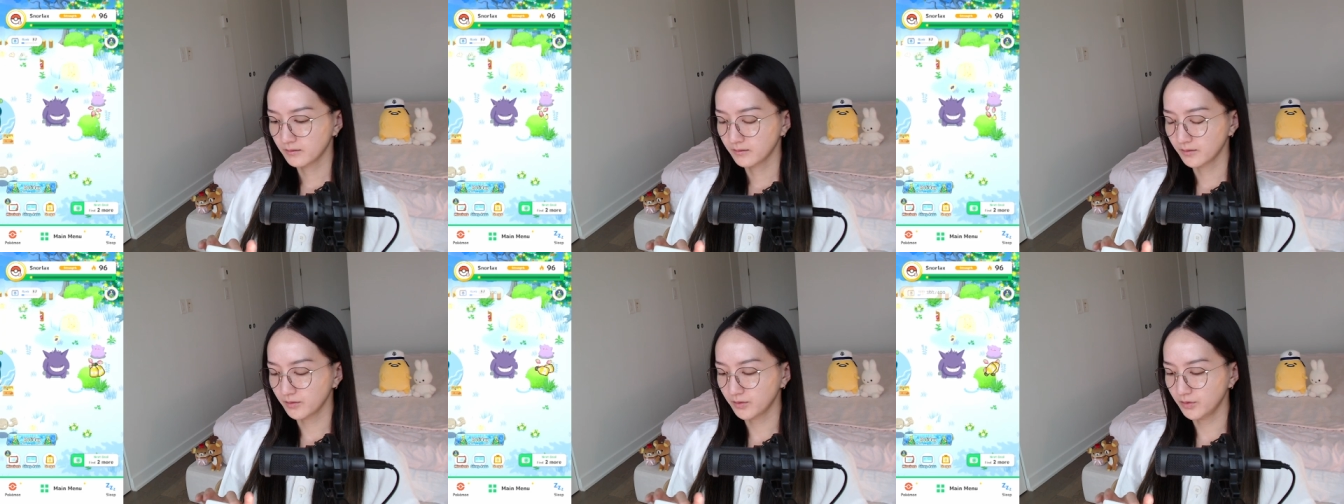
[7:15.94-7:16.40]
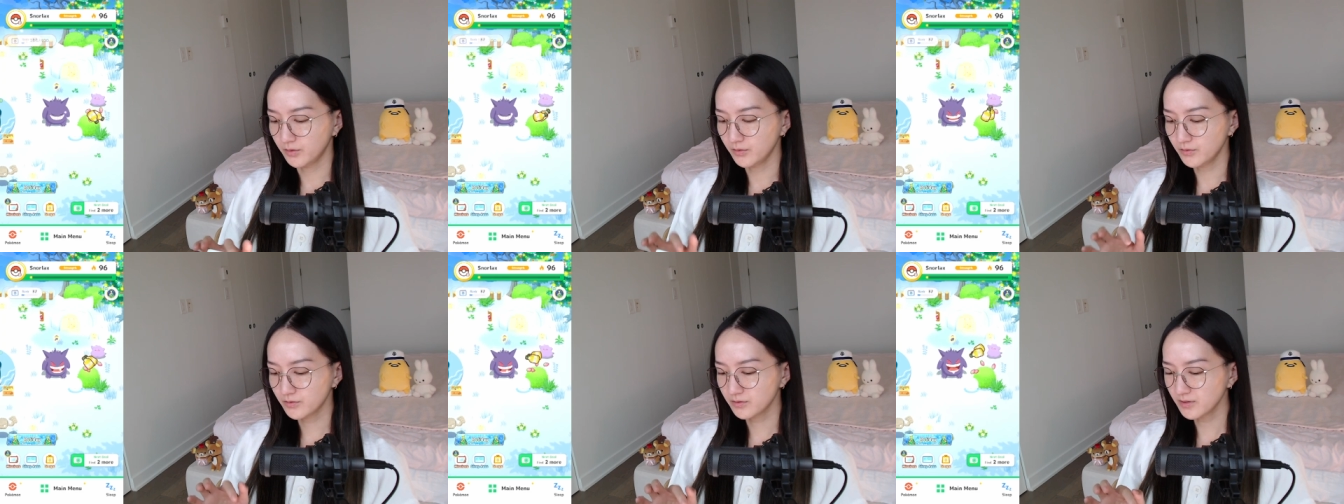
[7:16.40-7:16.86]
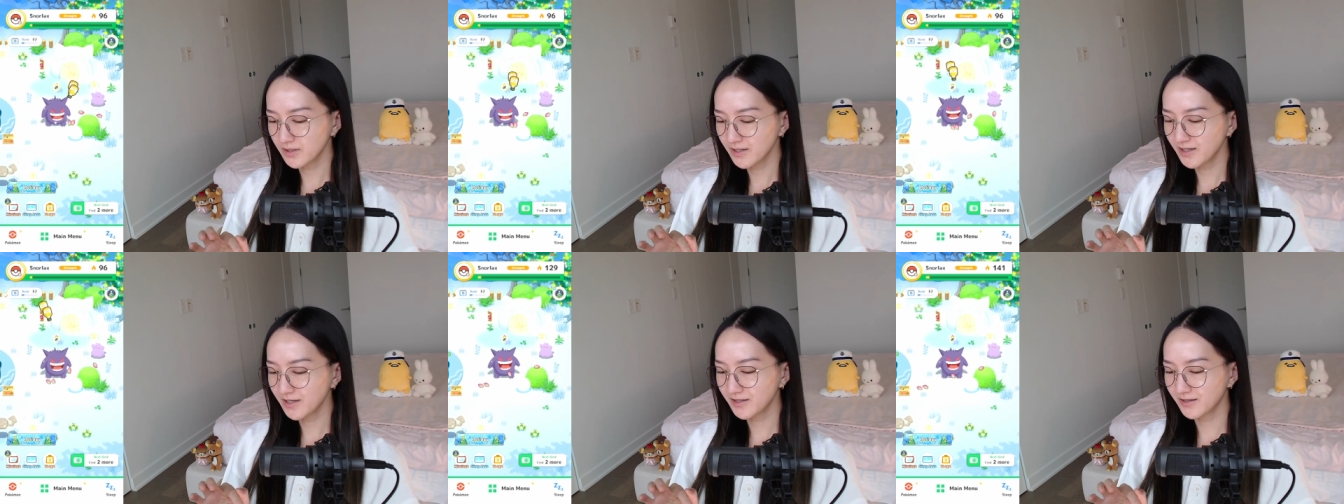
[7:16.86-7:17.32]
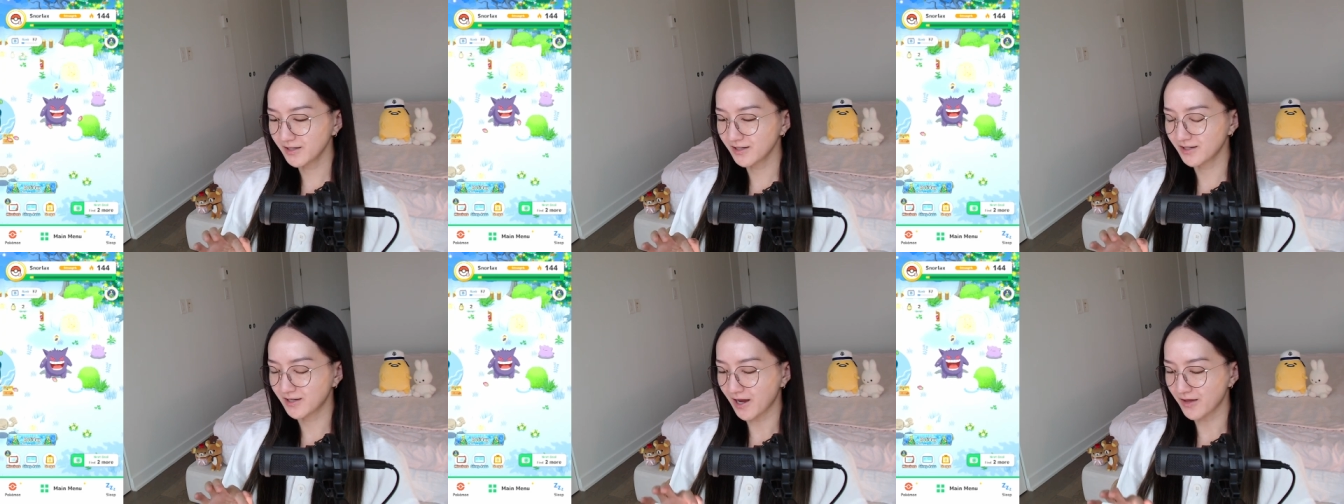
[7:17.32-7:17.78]
Usually they
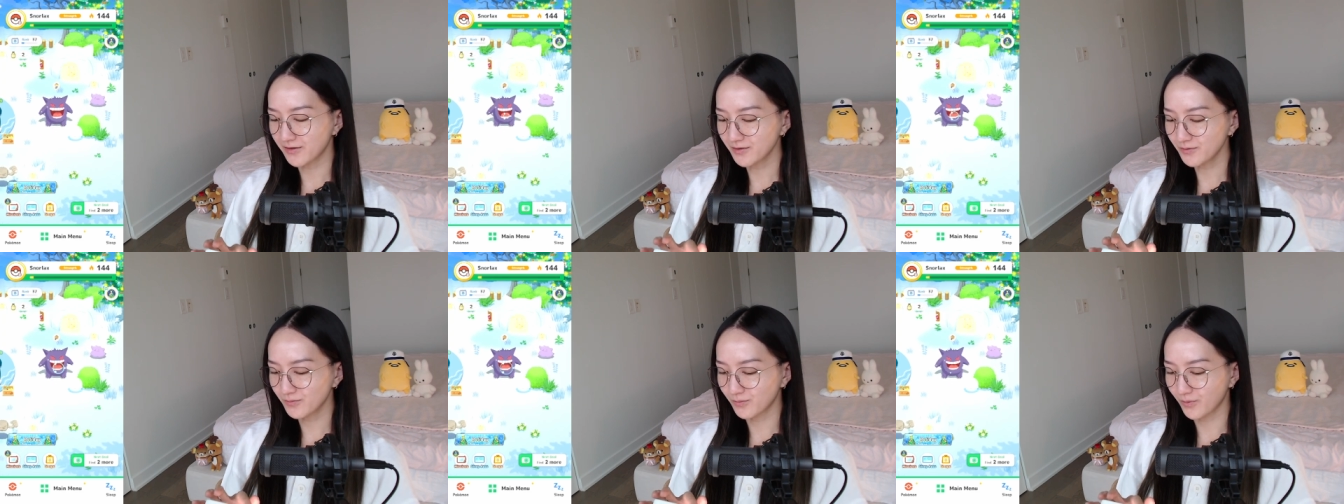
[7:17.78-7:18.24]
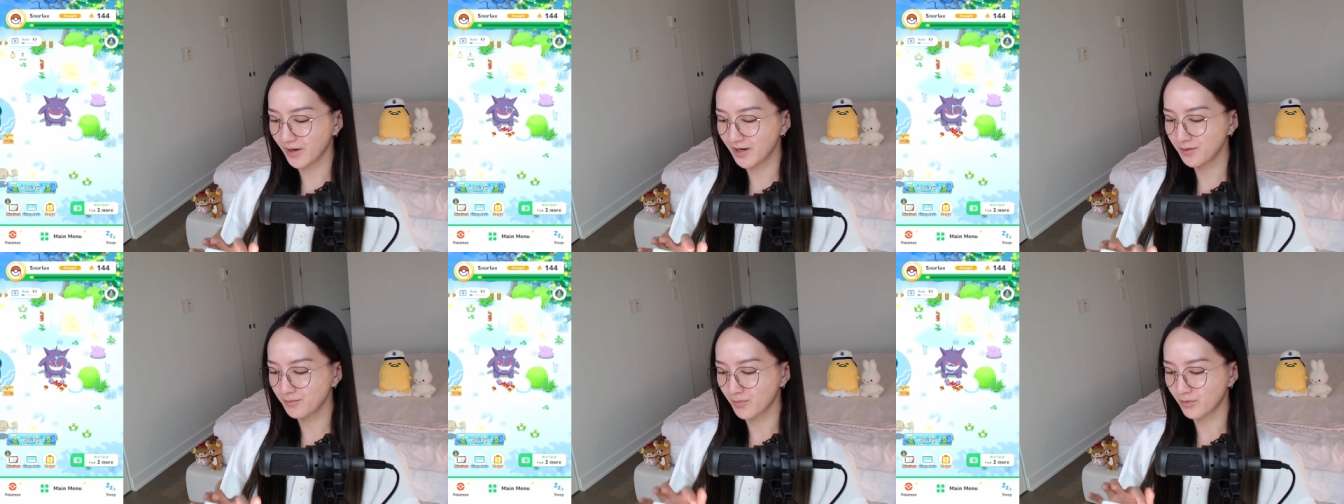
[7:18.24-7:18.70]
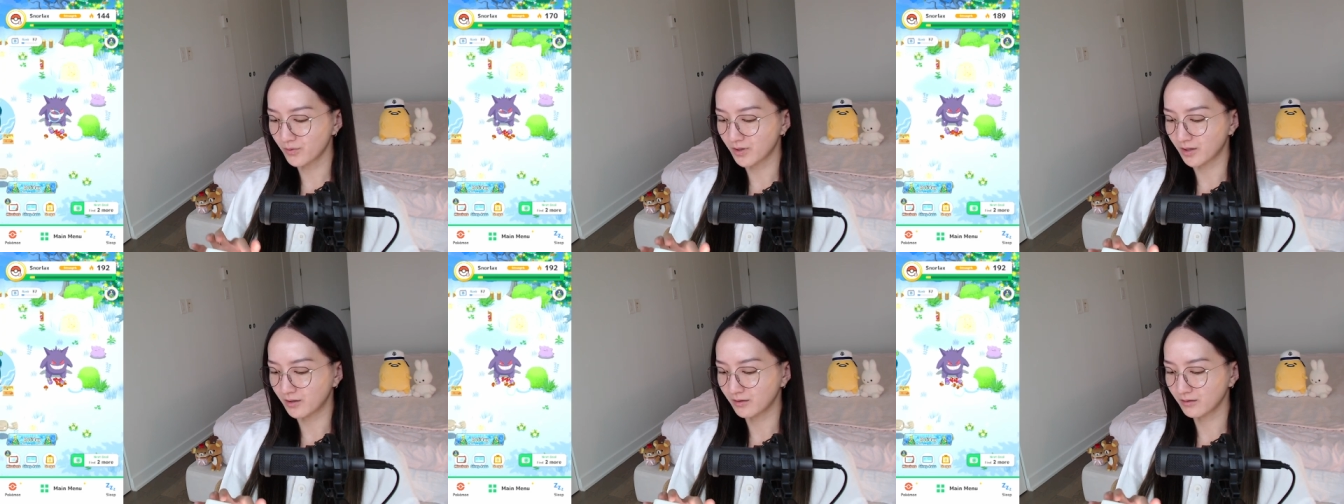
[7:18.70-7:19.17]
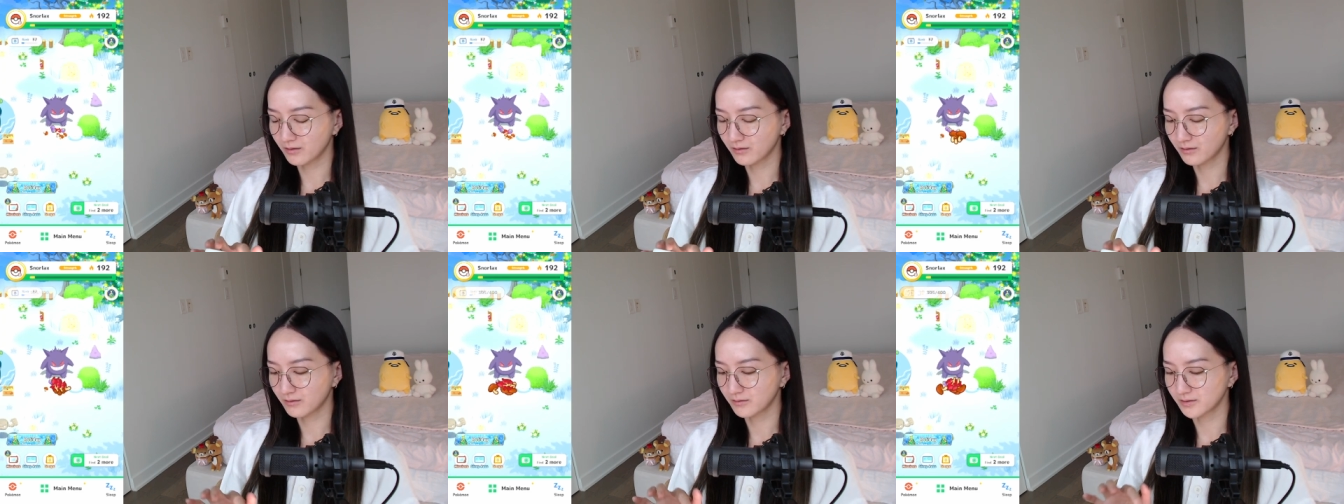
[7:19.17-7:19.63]
gather way more.
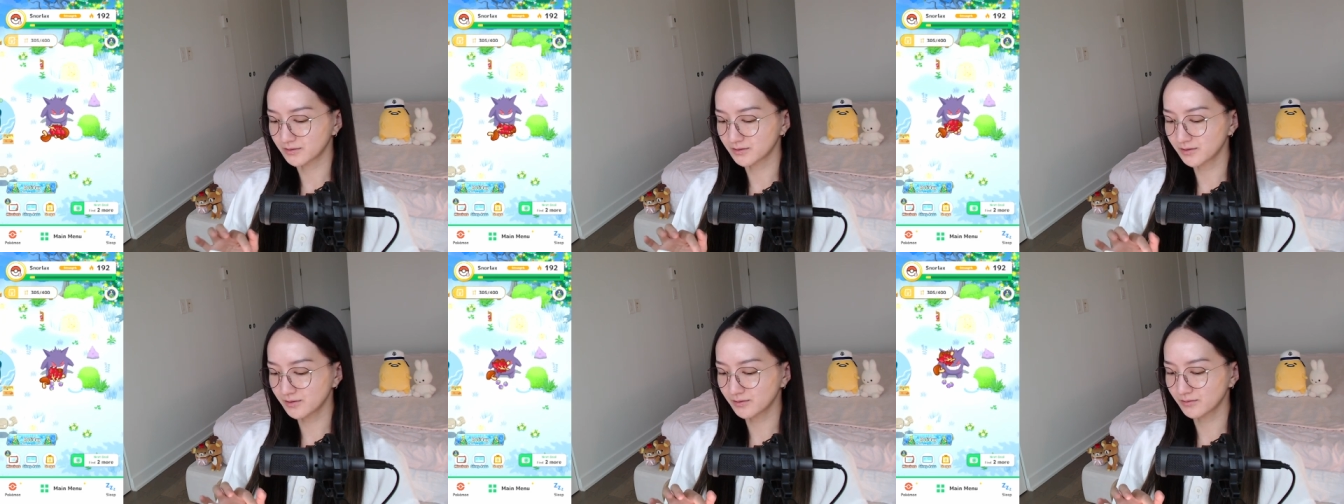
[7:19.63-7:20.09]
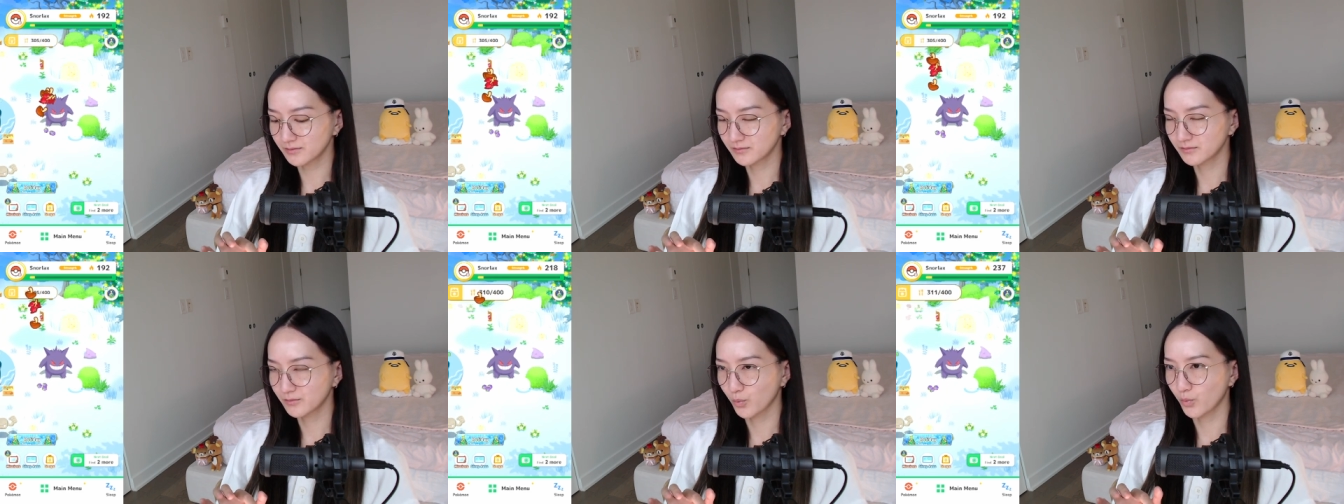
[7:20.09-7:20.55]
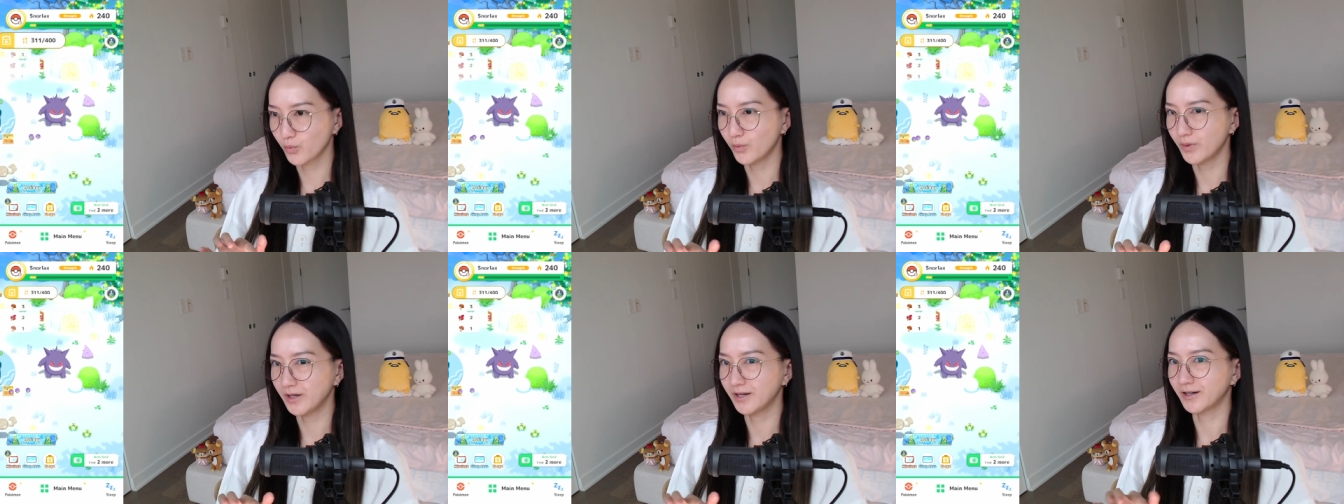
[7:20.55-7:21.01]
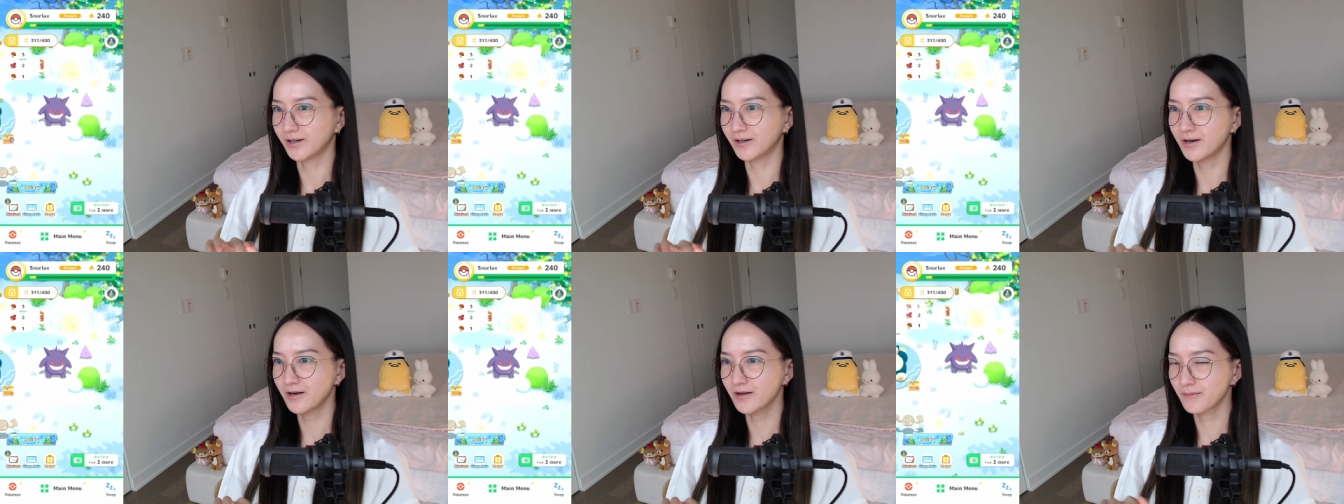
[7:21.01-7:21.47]
This is
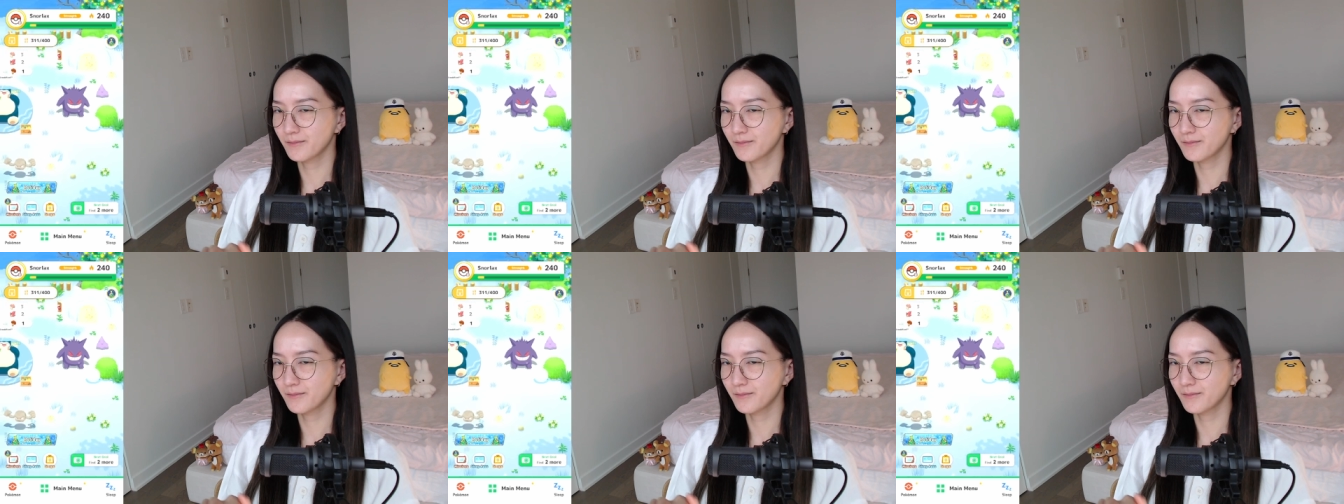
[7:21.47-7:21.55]
weird.